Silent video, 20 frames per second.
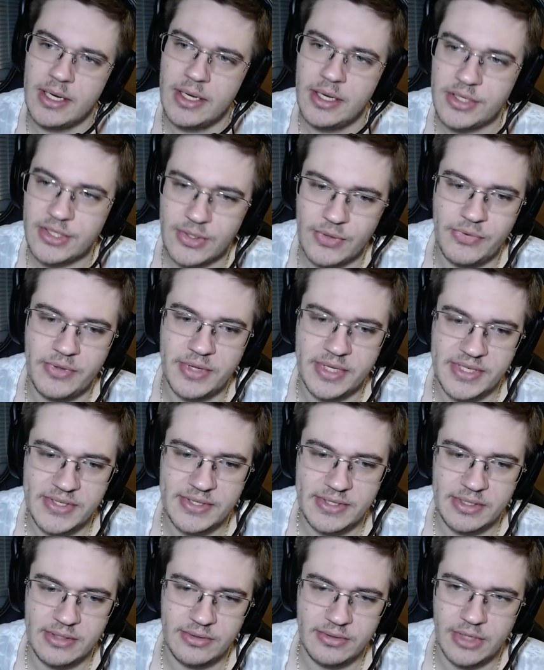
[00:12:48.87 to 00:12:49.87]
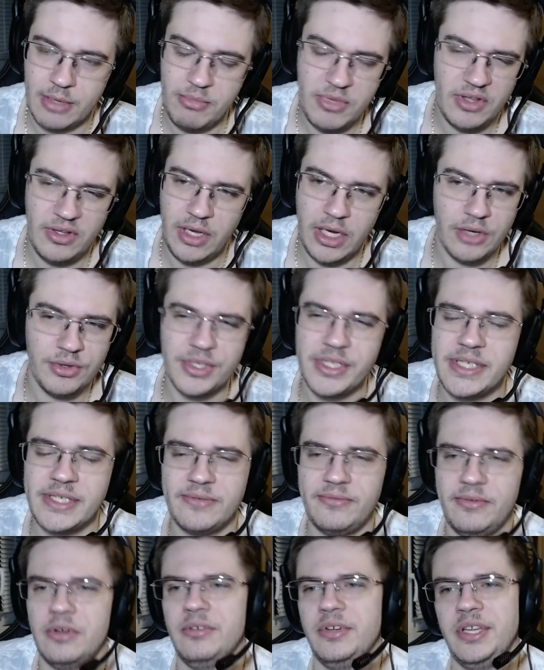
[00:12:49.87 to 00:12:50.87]
So that's, I mean, Aaron's
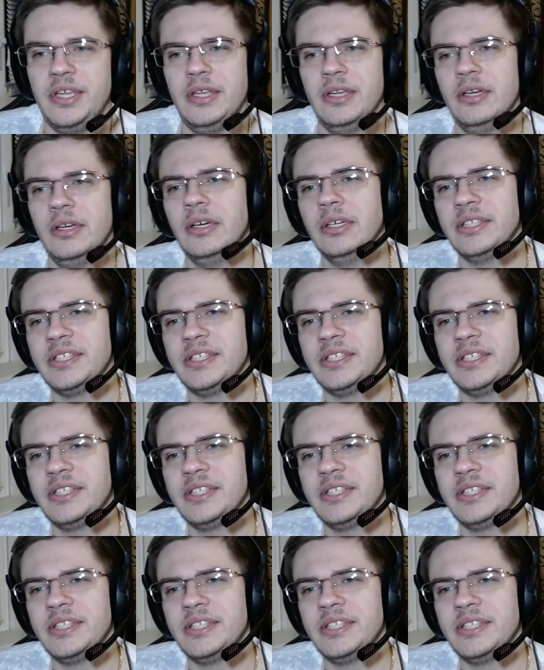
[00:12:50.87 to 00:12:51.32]
very